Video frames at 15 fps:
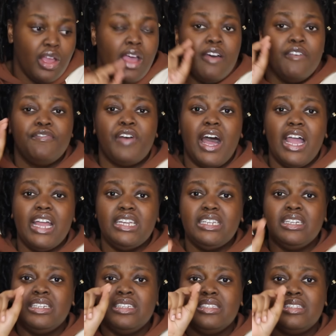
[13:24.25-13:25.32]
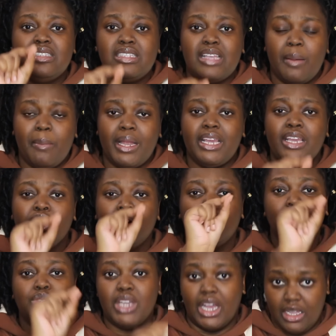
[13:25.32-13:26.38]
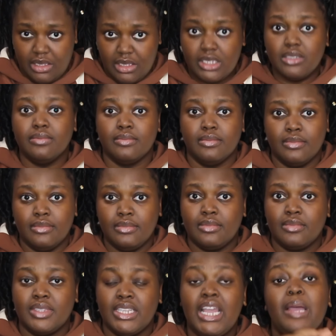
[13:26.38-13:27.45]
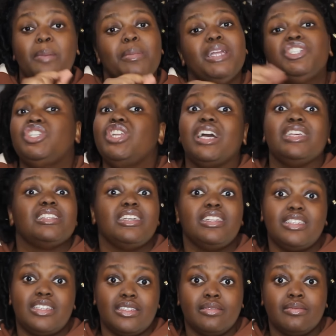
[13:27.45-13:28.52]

Find somebody who does. Mitch doesn't.